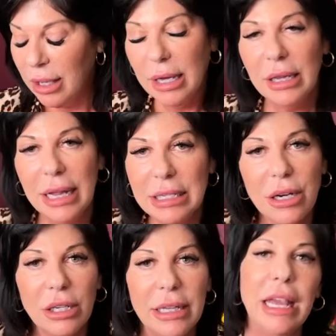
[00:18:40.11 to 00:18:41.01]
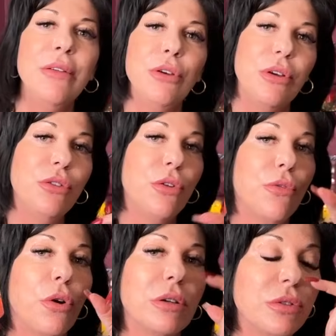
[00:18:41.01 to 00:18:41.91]
And the last card they gave you is the
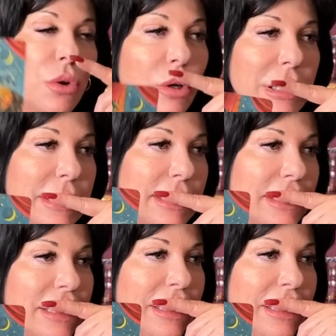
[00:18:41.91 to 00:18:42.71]
Four of Swords.